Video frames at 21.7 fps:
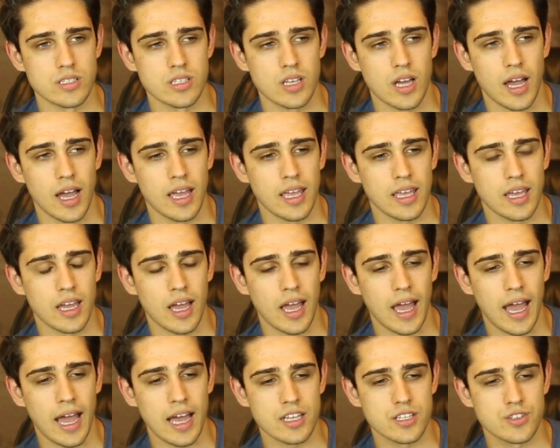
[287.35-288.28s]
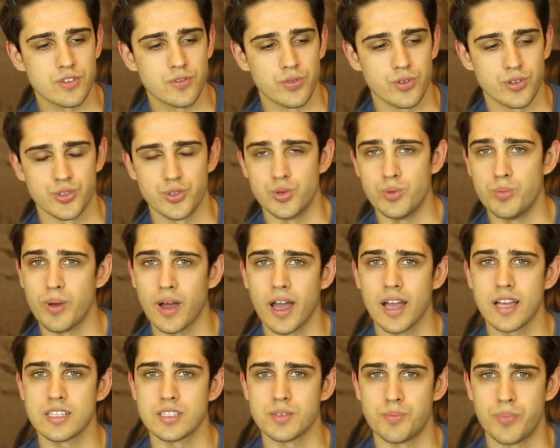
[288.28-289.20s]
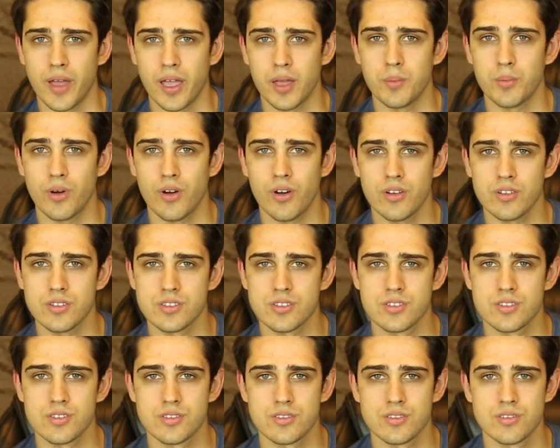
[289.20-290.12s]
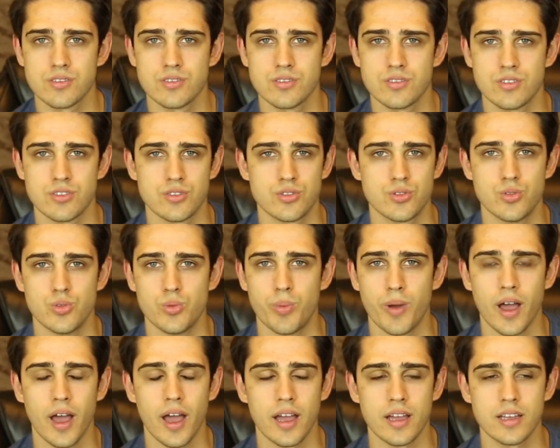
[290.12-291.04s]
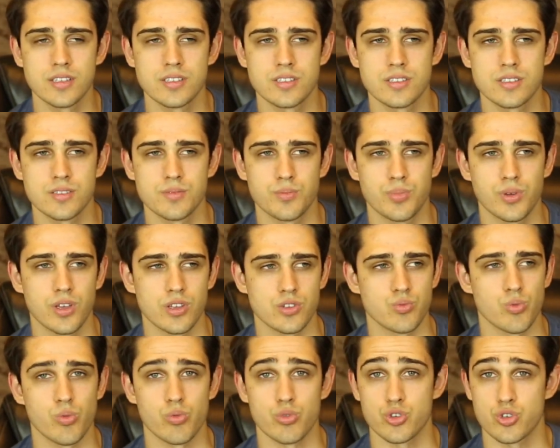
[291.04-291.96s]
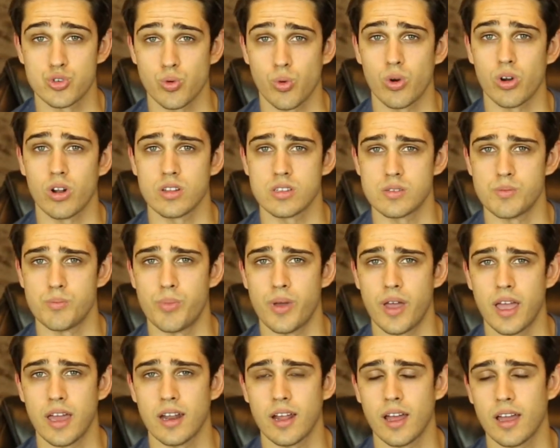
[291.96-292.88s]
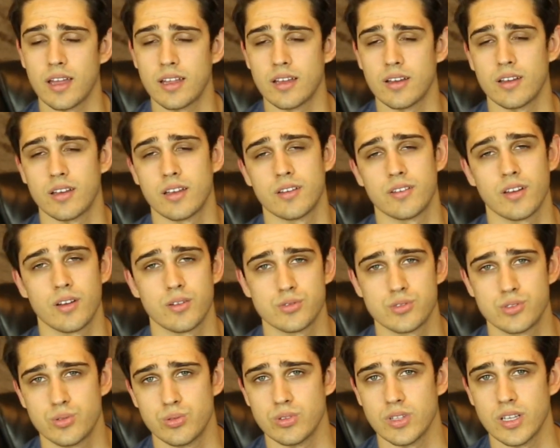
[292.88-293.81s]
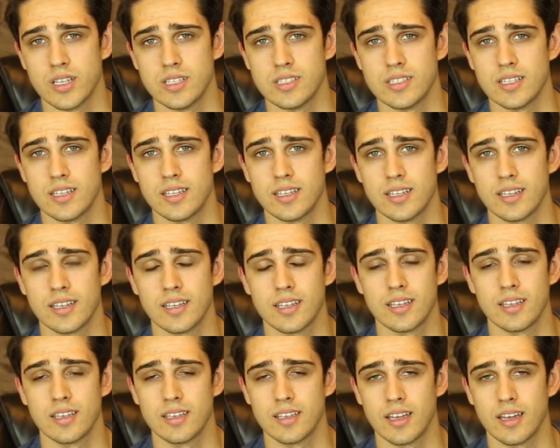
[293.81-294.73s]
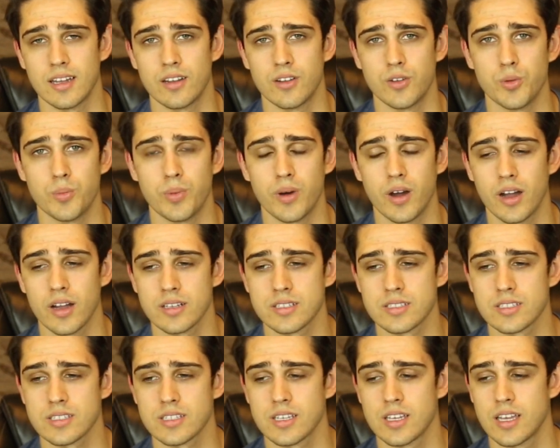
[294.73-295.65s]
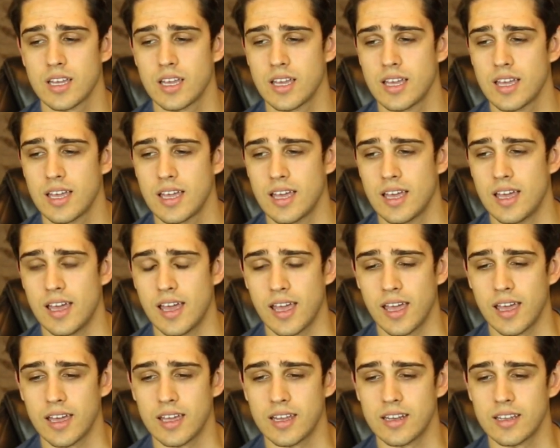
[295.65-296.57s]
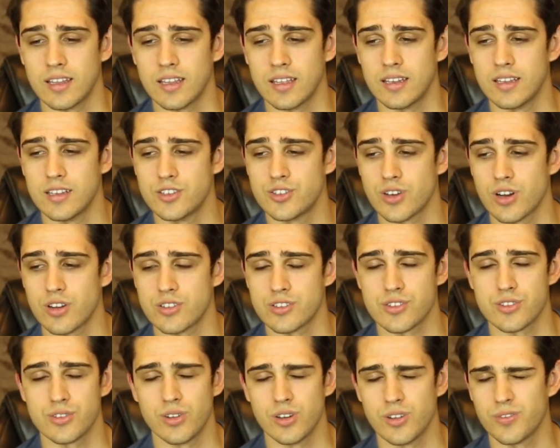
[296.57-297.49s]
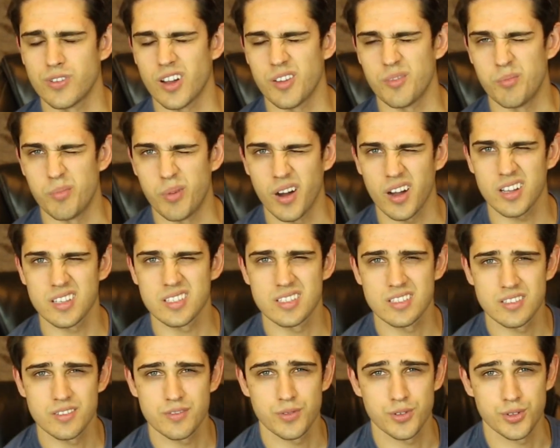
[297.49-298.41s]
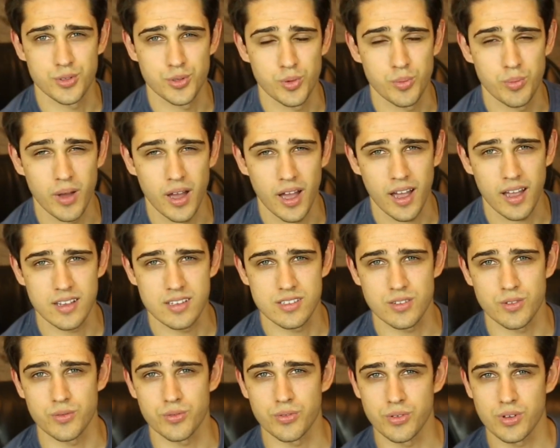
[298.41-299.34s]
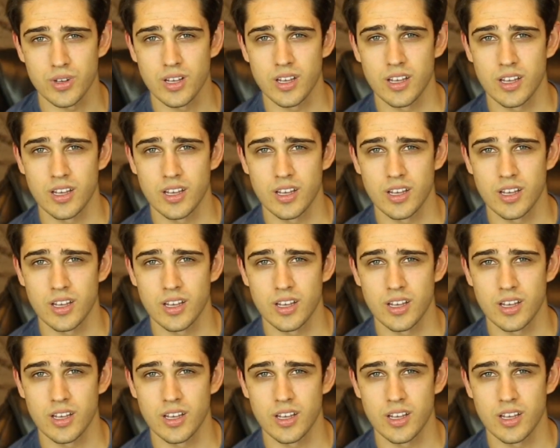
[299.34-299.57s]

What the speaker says: I asked for 2 bags of paintballs, just 2 bags. Because we were short on some paint, I was too lazy. I didn't get a new box, and they did charge us $35 for 2 bags of